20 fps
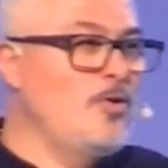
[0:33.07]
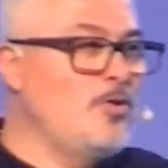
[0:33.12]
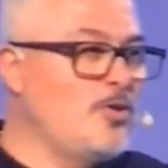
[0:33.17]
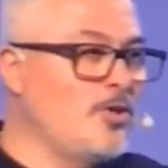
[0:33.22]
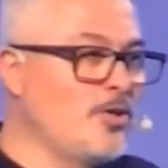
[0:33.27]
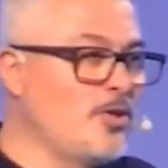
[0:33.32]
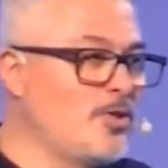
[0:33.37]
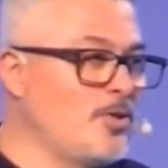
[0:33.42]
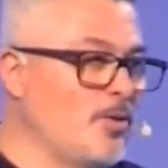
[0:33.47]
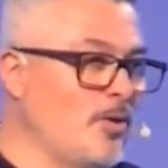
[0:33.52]

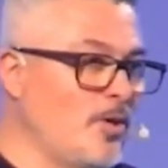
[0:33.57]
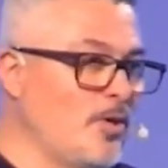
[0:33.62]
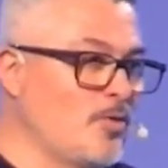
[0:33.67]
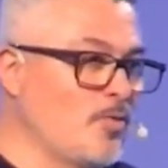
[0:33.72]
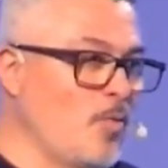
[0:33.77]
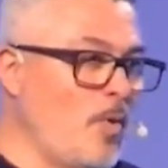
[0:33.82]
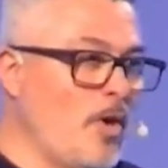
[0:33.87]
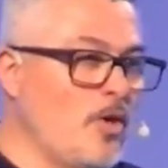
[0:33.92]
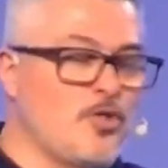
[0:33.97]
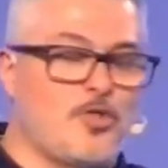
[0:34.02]
Who's your
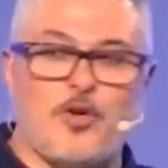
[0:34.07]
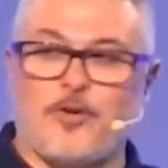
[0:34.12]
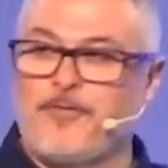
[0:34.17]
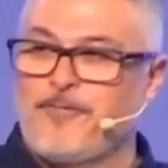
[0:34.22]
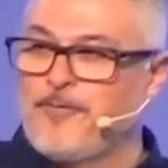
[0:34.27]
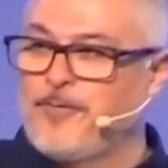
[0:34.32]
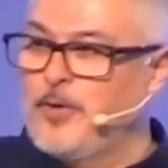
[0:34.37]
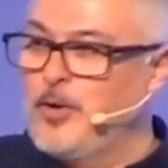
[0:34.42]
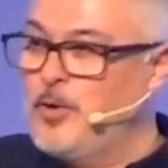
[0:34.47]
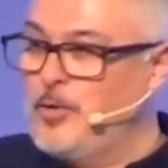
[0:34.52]
source? Where's
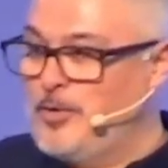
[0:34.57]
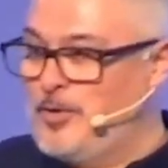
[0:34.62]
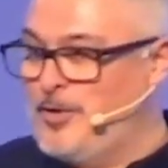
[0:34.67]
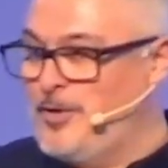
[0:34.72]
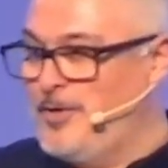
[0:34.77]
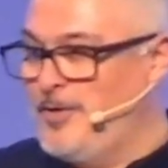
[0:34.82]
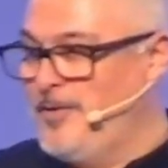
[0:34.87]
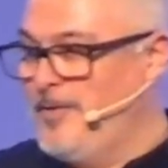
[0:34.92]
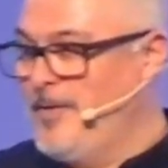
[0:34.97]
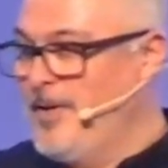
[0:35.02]
your
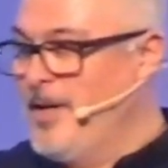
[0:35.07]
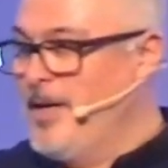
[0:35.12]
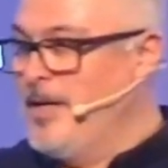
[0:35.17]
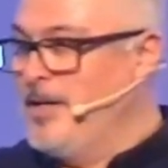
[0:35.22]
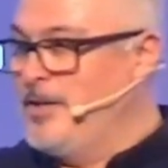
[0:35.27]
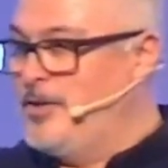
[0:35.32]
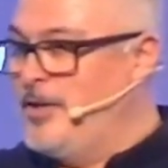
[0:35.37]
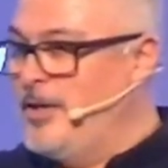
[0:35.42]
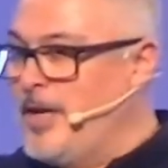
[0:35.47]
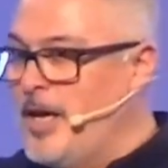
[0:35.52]
fruit?
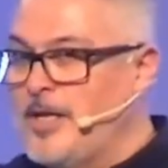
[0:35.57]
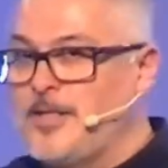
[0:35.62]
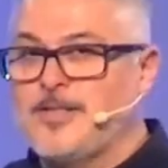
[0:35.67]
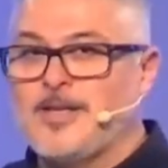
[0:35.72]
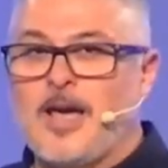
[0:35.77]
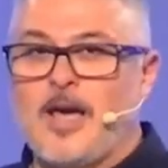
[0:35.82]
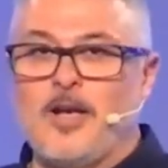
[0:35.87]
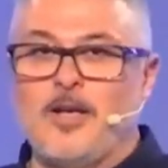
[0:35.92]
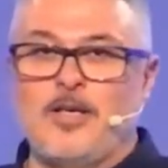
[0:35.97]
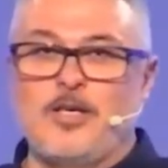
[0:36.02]

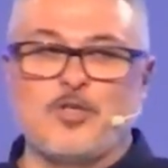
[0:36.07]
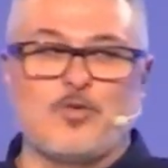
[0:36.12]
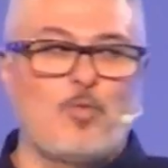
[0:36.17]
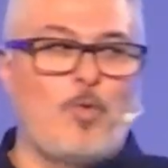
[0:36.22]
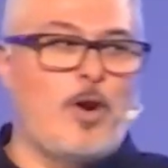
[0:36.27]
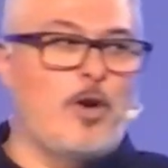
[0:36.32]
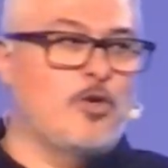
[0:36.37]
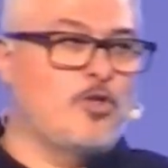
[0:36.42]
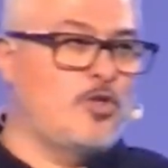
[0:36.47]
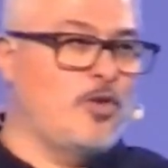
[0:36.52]
Today's title
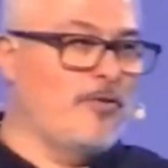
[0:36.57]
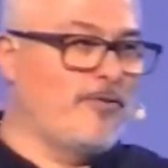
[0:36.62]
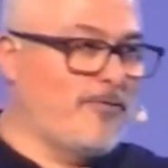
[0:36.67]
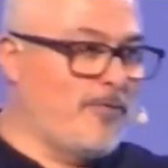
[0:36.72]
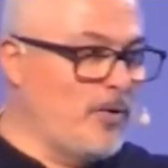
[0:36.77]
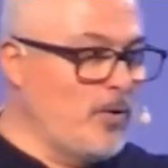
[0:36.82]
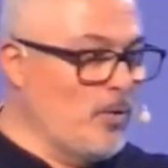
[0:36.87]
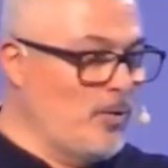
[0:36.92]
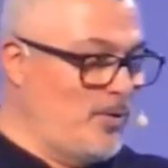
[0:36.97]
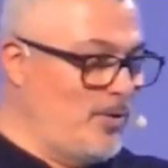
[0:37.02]
is Where's
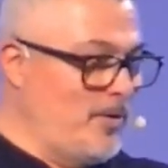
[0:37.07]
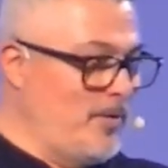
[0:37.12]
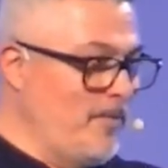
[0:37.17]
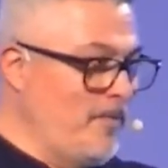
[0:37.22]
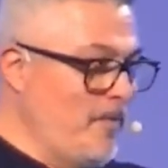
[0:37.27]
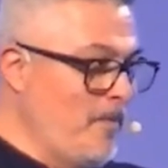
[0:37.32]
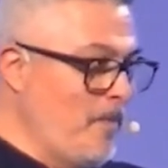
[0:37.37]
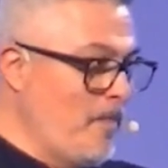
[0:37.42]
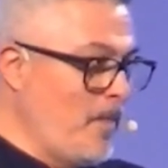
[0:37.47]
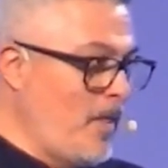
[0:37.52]
Your Fruit?
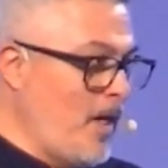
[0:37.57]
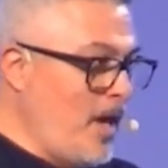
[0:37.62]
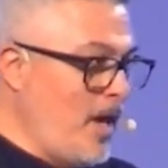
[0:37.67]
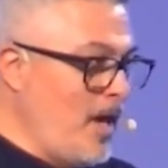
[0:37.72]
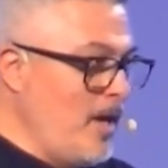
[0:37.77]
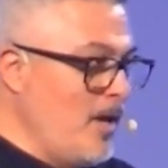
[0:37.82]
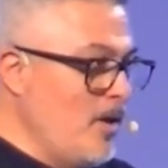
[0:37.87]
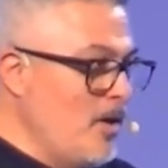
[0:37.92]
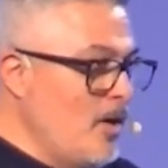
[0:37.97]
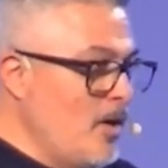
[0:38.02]

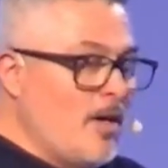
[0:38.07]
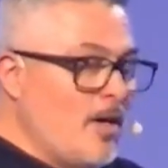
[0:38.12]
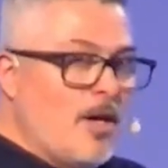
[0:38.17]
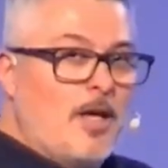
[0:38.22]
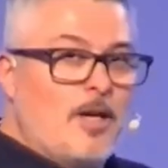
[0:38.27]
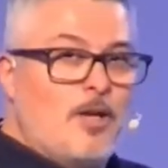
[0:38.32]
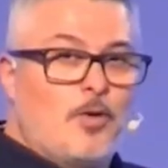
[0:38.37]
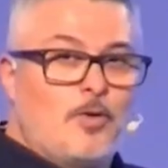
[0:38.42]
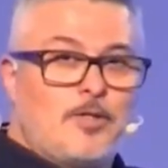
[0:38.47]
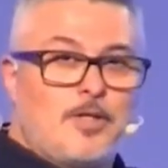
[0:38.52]
Okay?
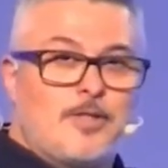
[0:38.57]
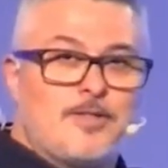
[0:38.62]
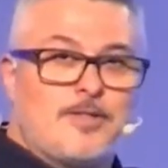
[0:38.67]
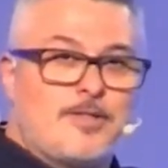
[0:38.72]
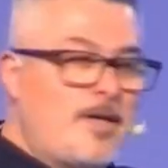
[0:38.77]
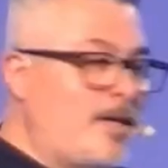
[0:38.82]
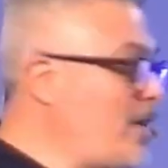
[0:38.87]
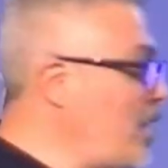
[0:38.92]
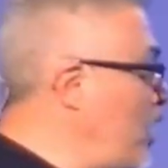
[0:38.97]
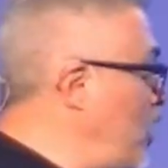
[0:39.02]
And no one
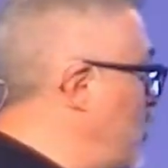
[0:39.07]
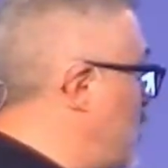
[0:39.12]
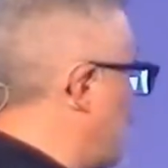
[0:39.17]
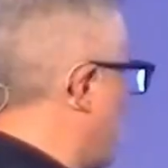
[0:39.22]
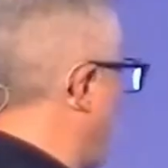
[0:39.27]
doesn't say that